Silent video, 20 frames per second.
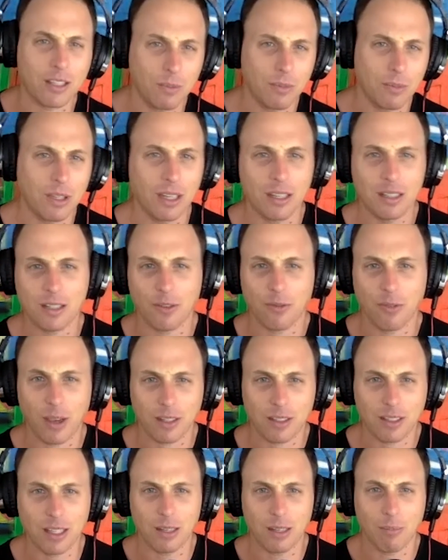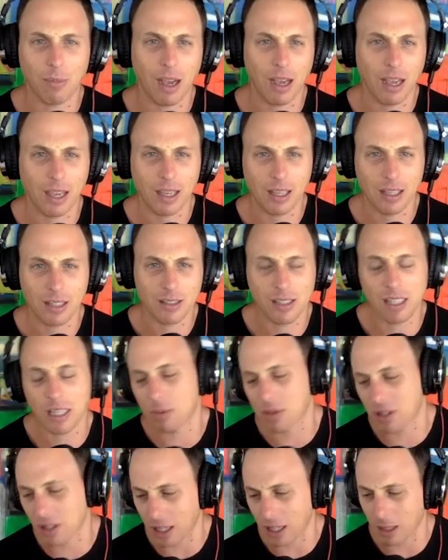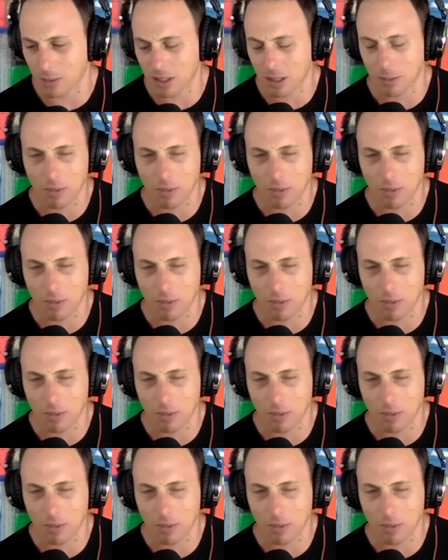Something's affecting my deep sleep.